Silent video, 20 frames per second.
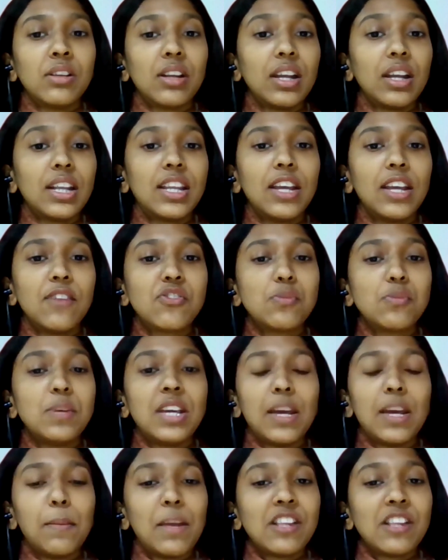It gives me
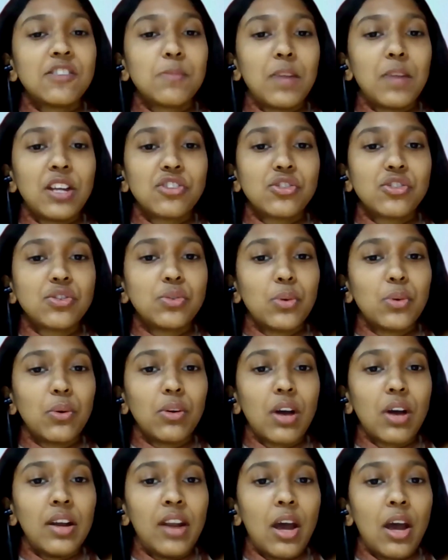immense pleasure to
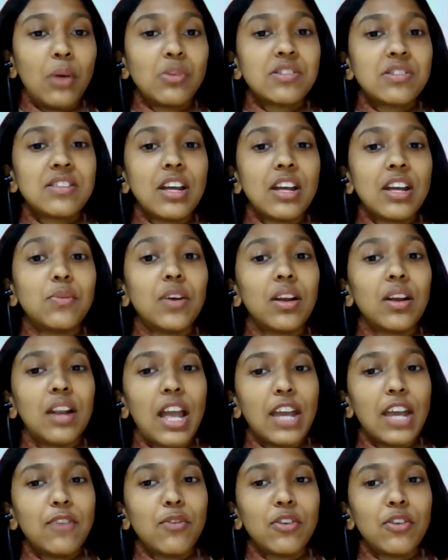announce that we are
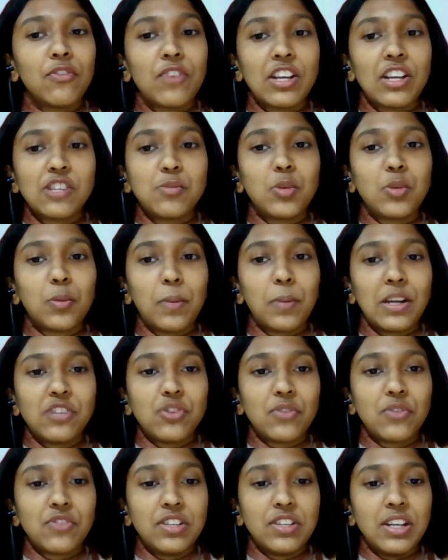live on Facebook page
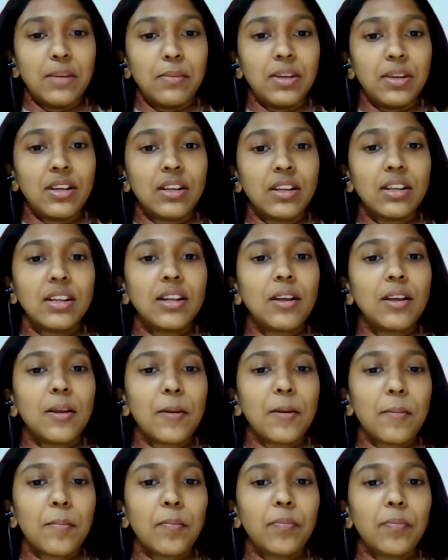of DME.
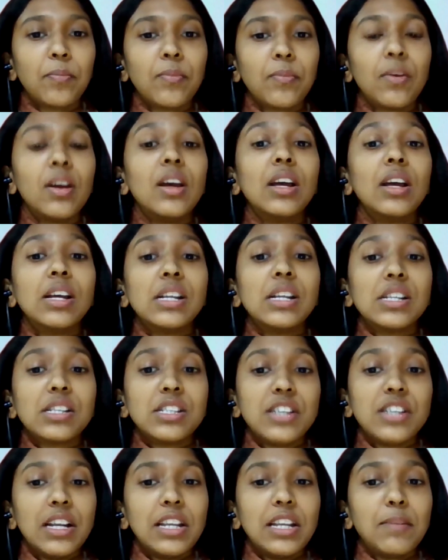
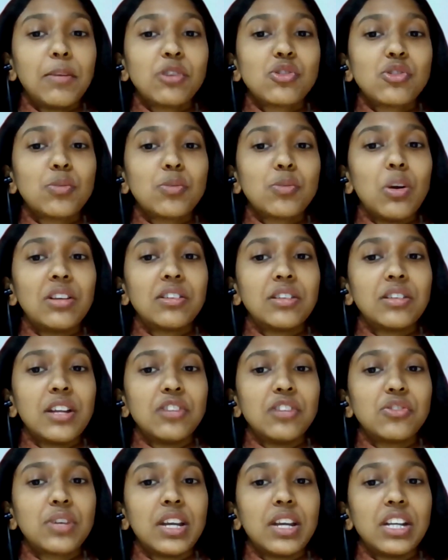Delhi Metropolitan
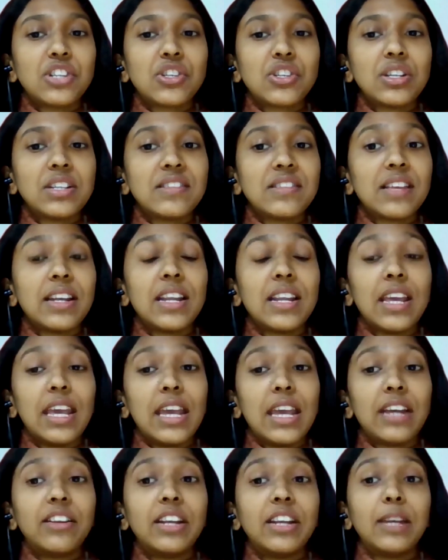Education is an
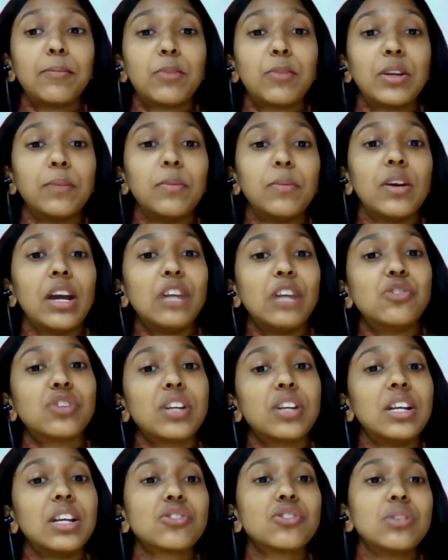A-grade premier
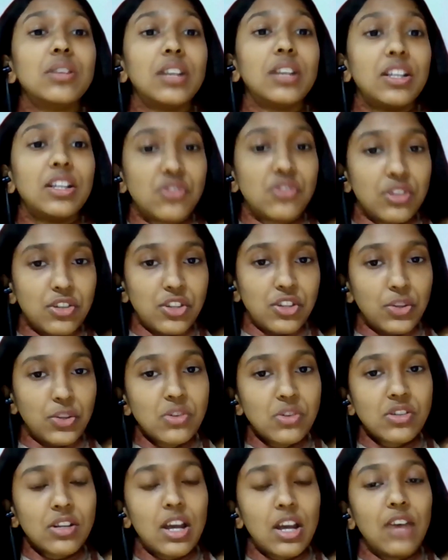educational
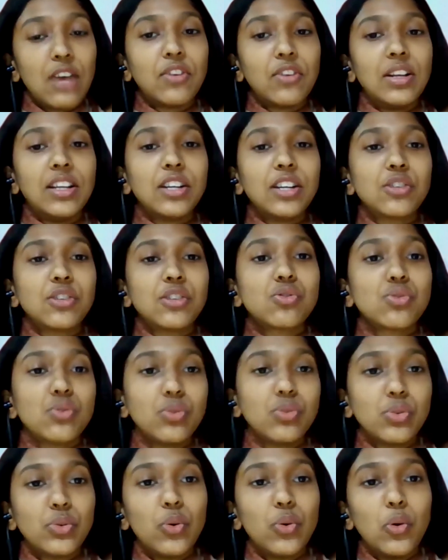institute affiliated to
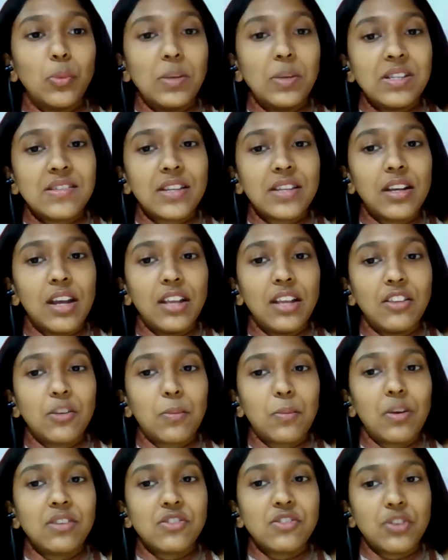Guru Gobind Singh
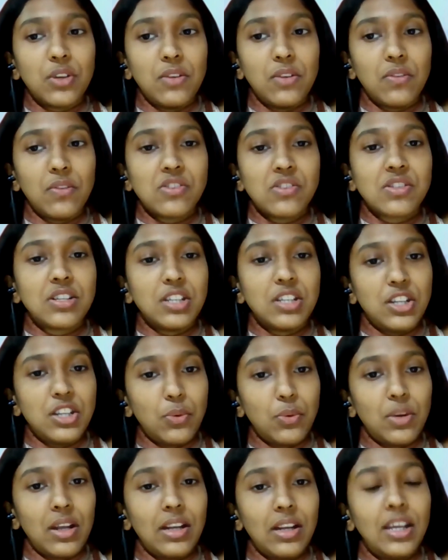Indraprastha University,
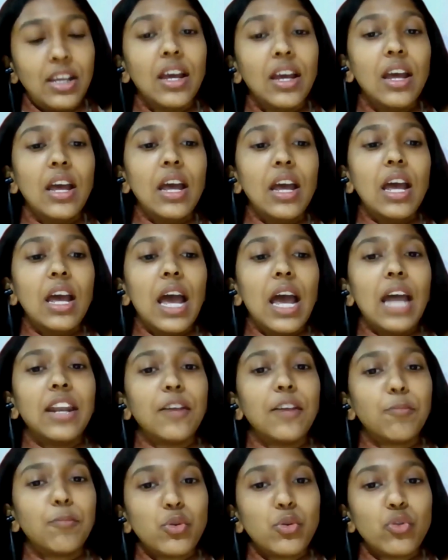New Delhi, and
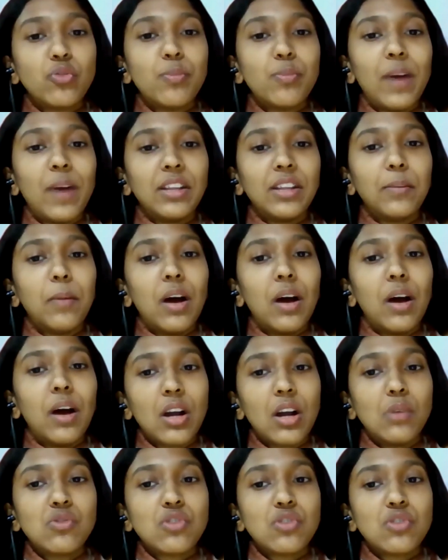approved by the Bar
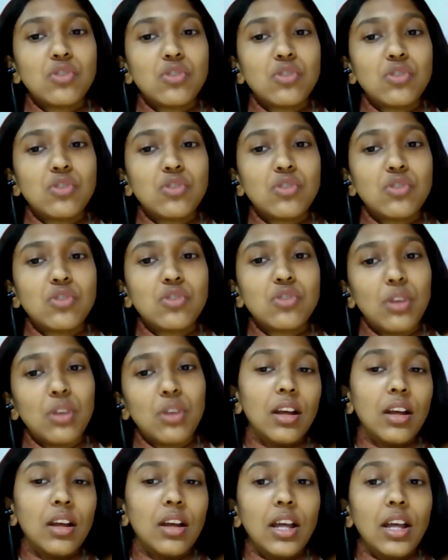Council of India.
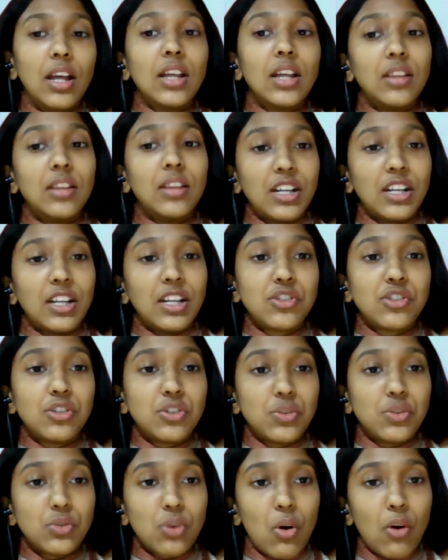The
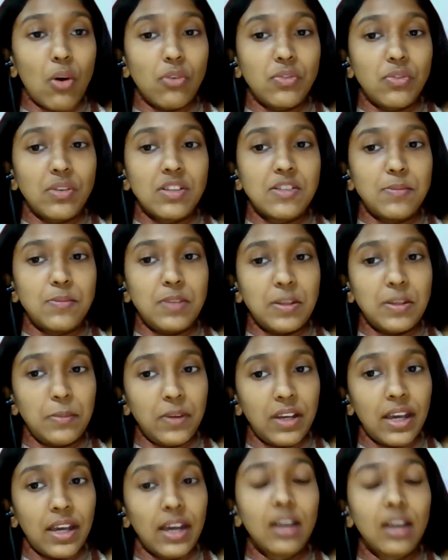institute offers
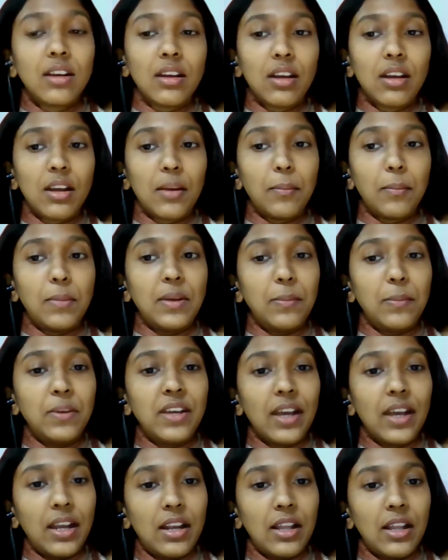BBA,
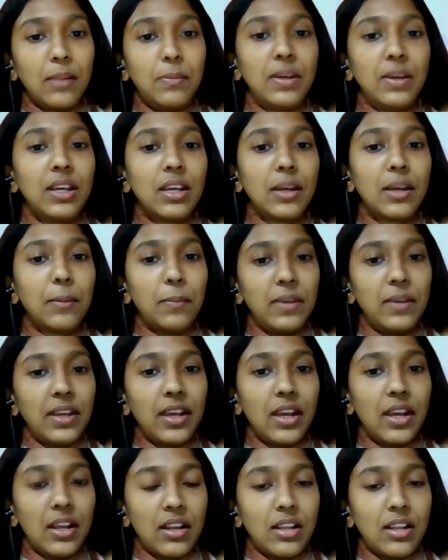BBA LLB,
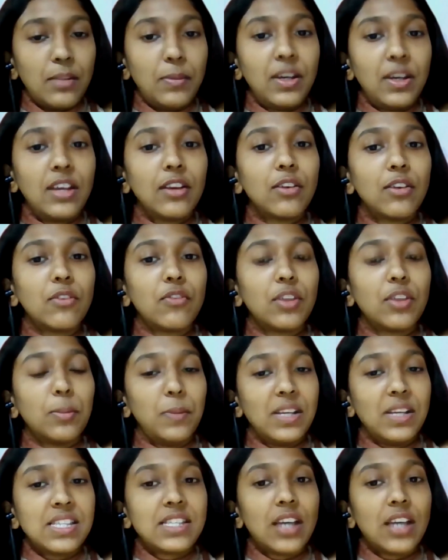BA LLB
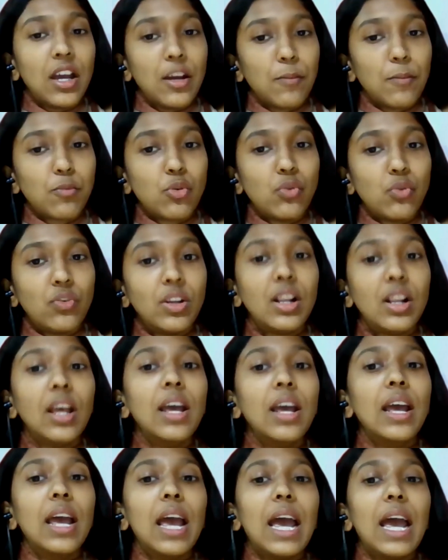with BCI approval,
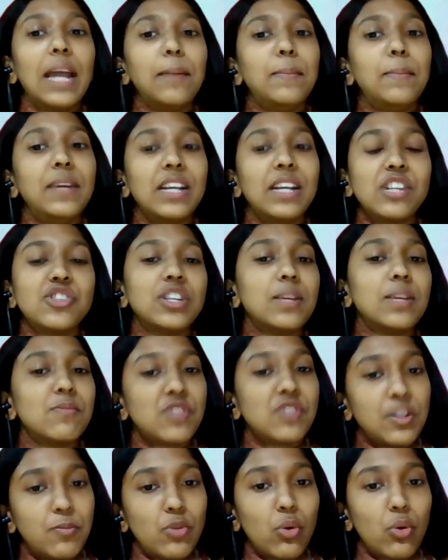and BA
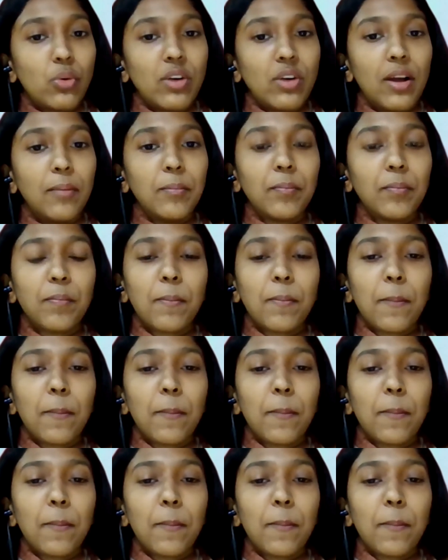JMC program.